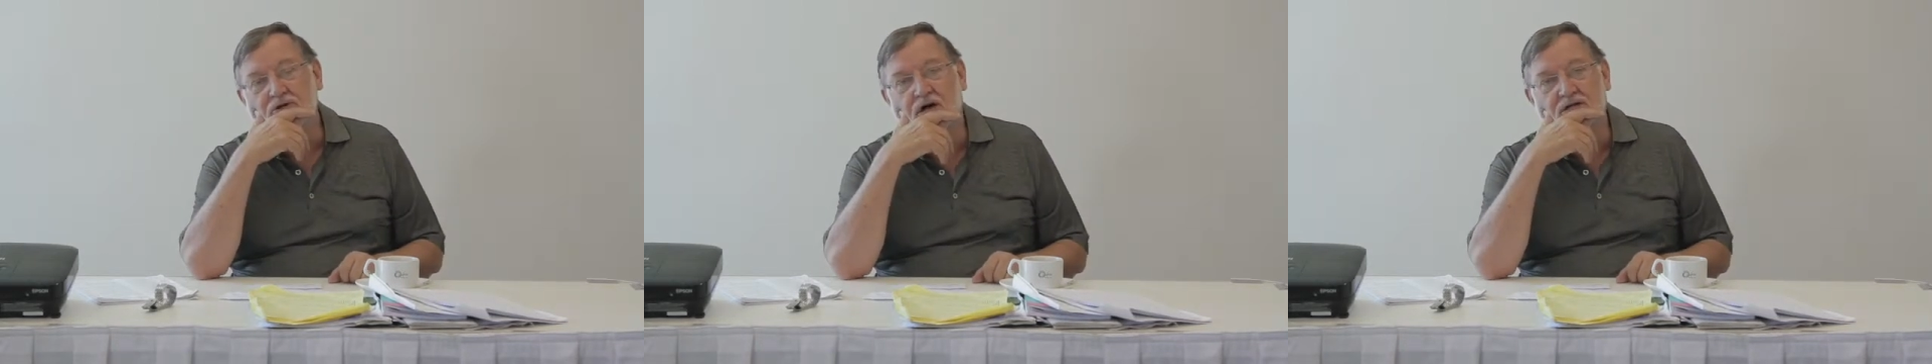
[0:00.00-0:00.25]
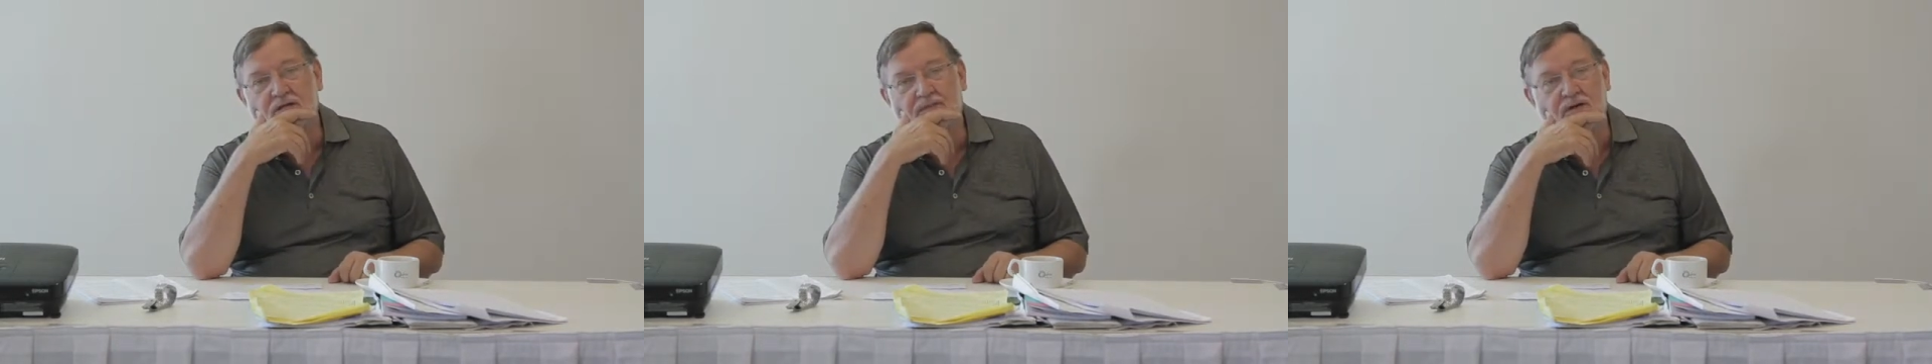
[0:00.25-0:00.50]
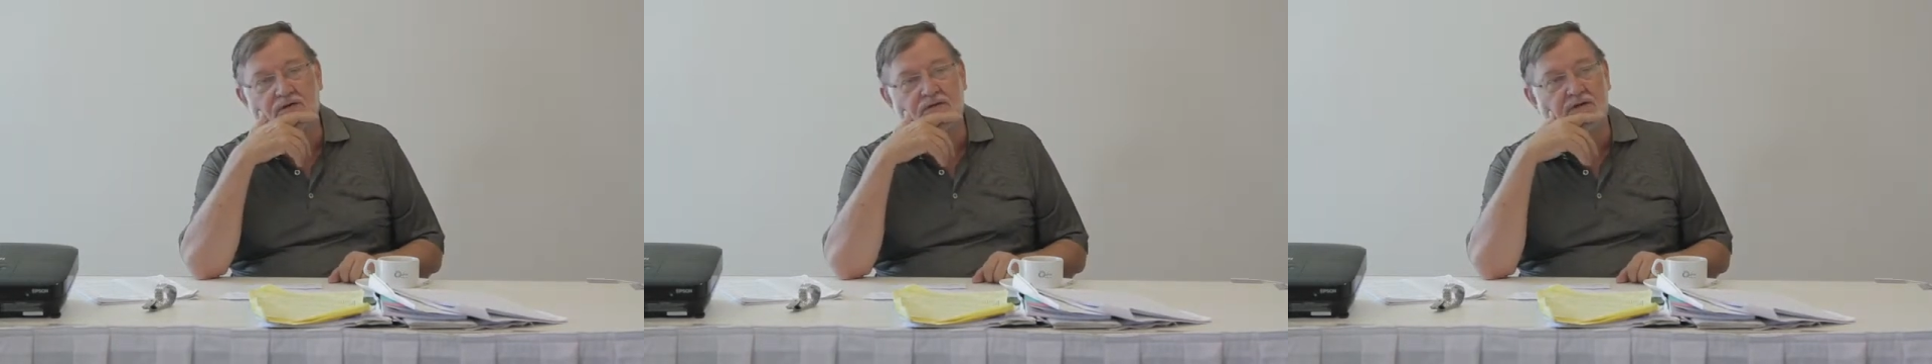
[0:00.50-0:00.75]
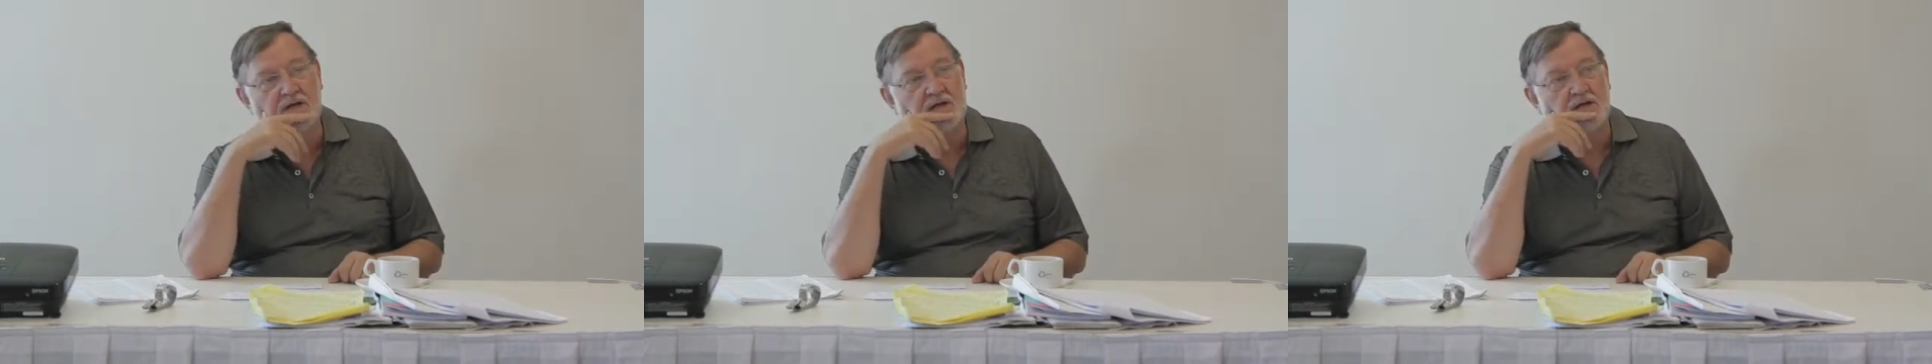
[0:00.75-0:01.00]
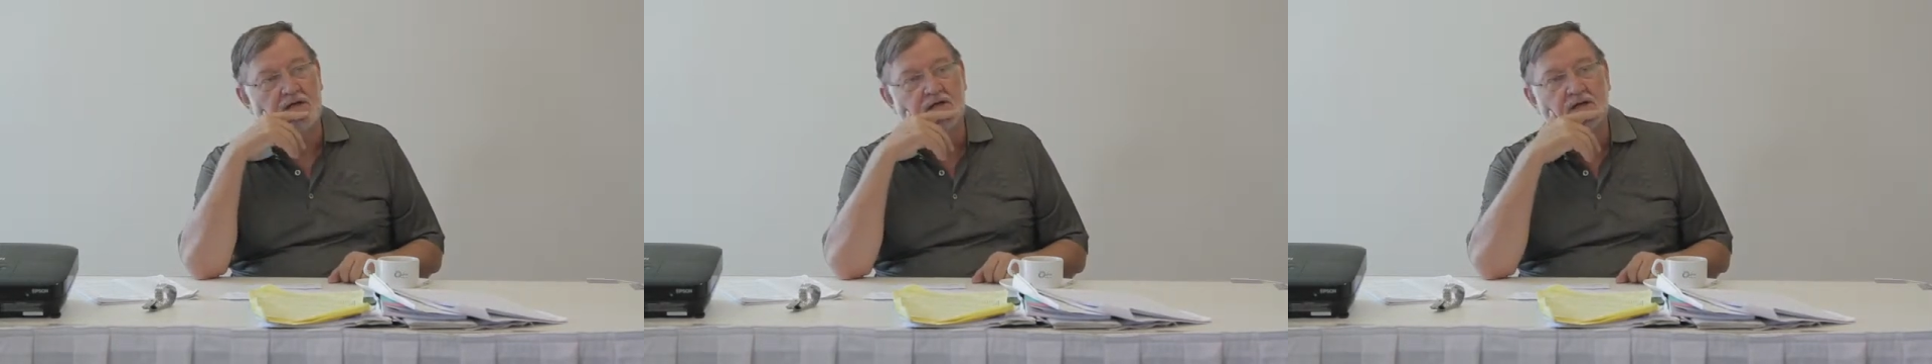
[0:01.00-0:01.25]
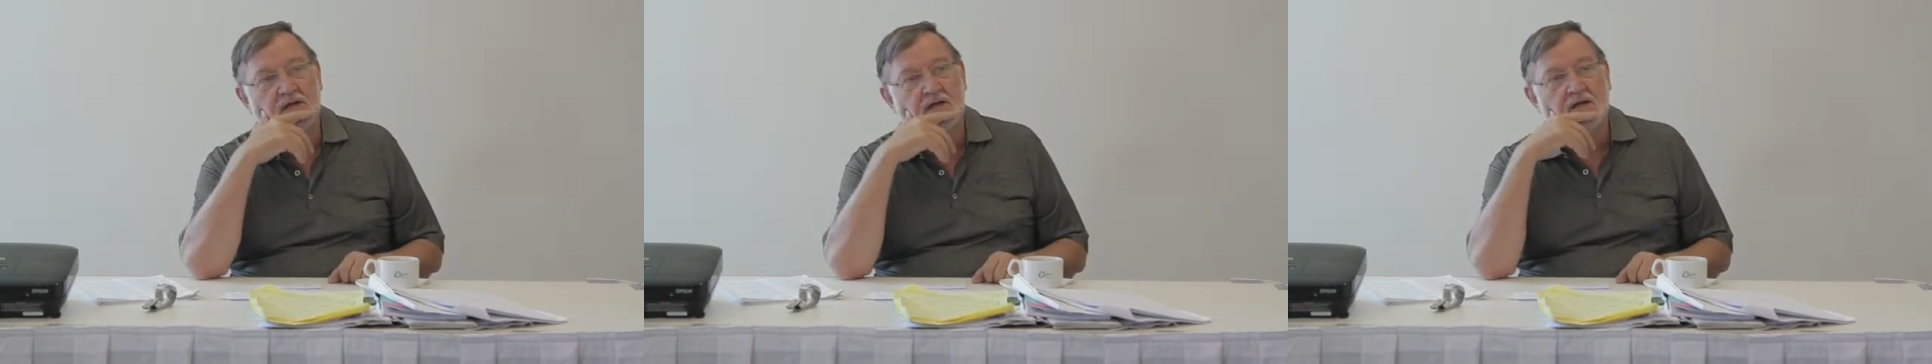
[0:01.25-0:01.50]
talked about uh,
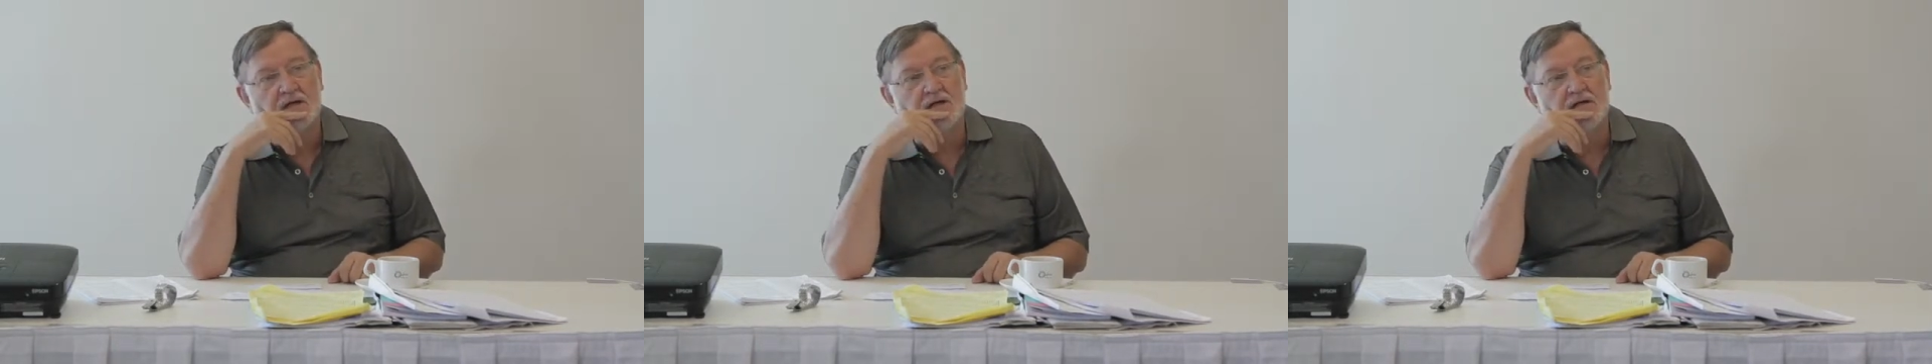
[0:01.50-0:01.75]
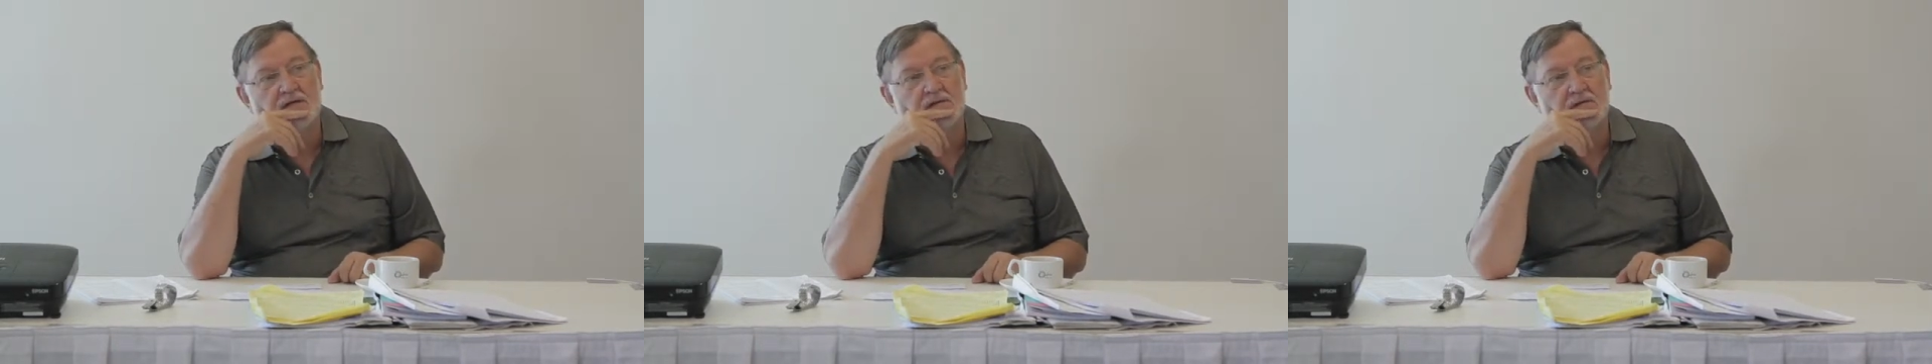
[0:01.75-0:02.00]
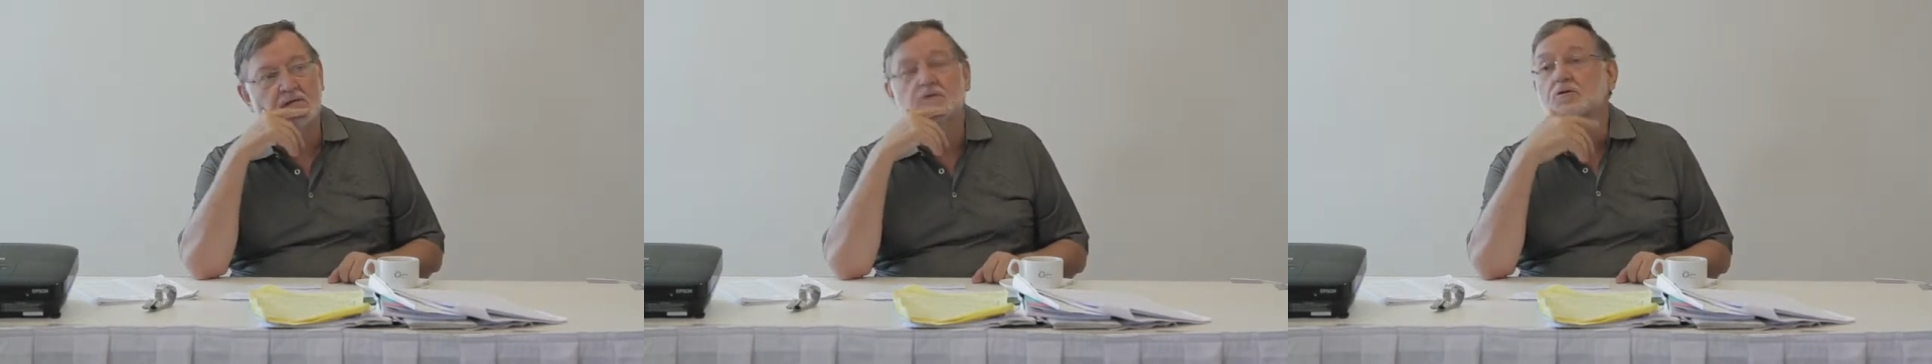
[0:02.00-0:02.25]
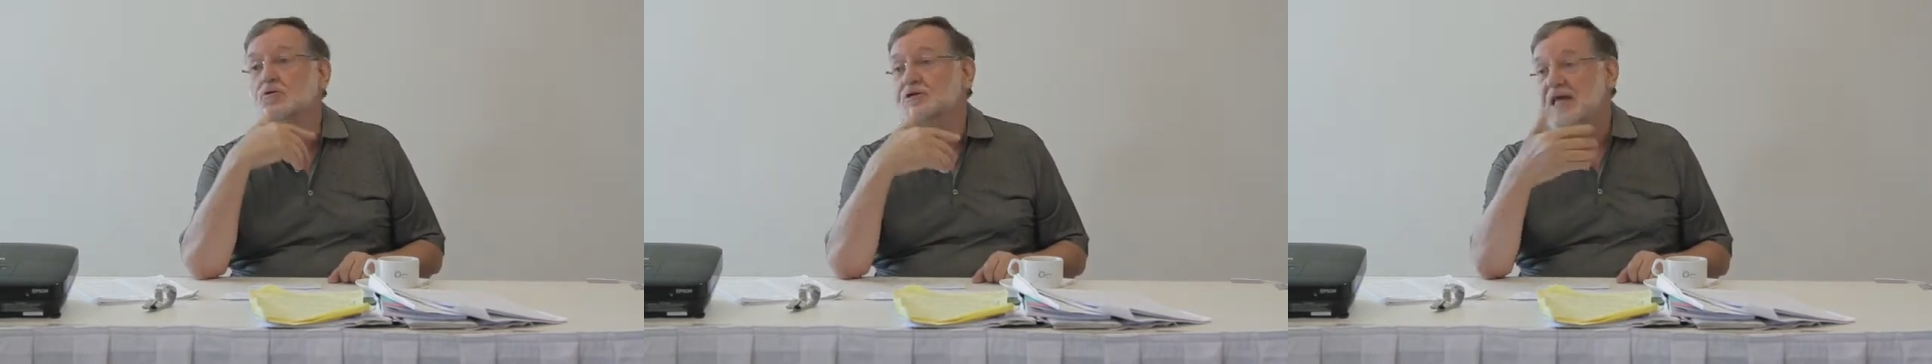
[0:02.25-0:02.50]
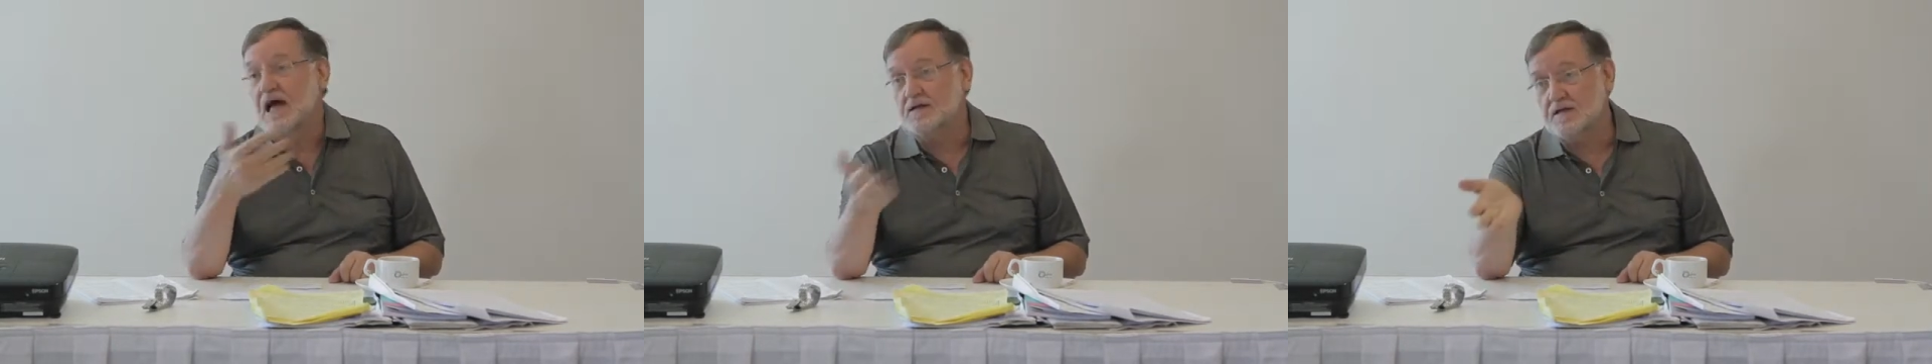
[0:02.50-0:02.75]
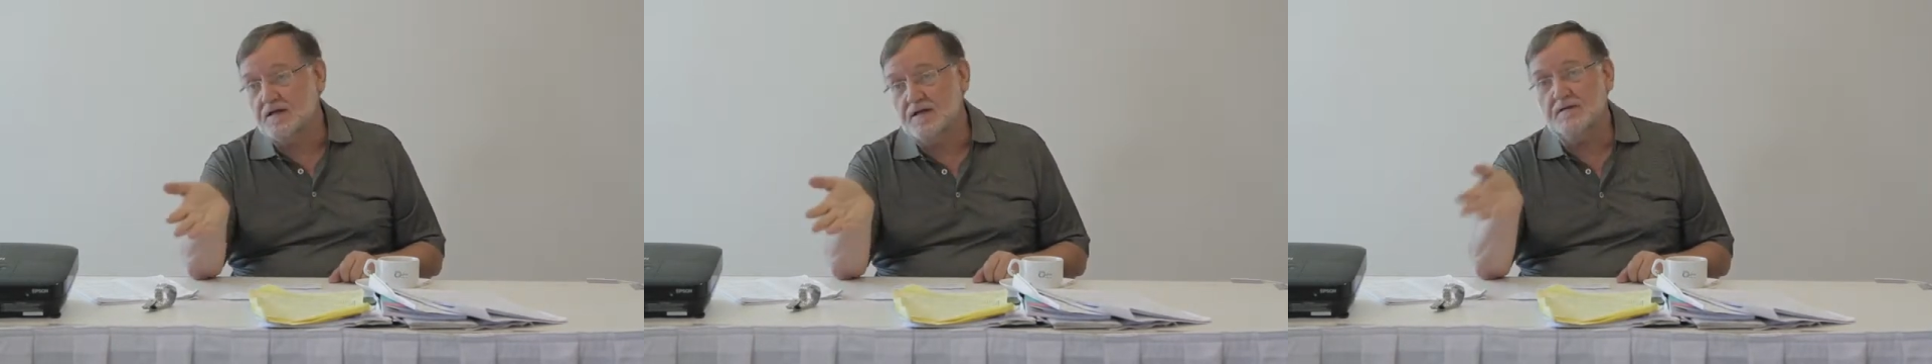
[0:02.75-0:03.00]

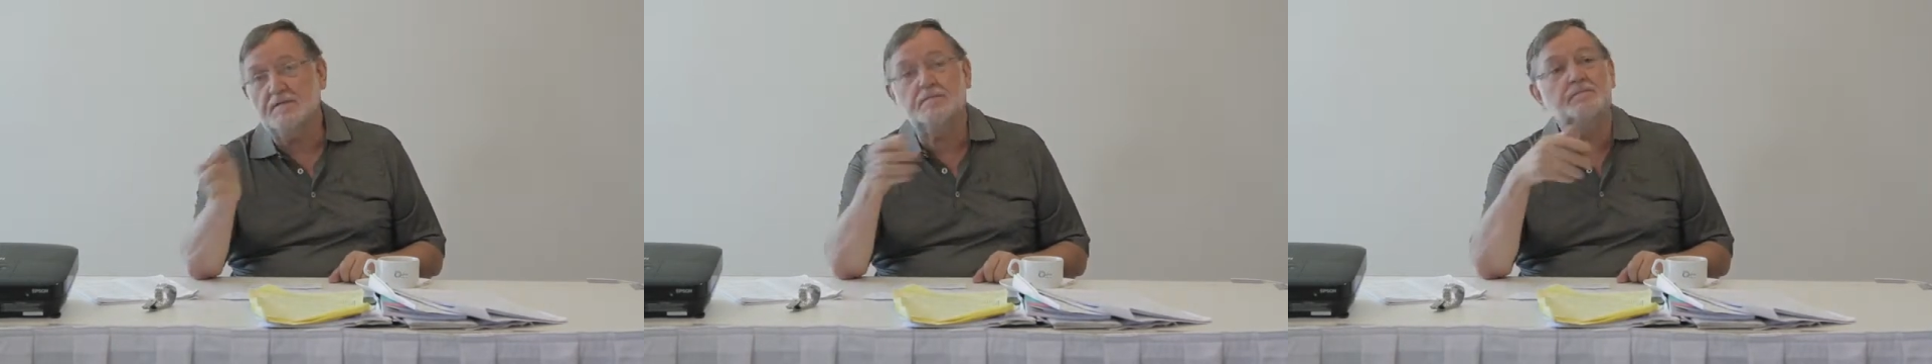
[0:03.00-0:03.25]
coloniality,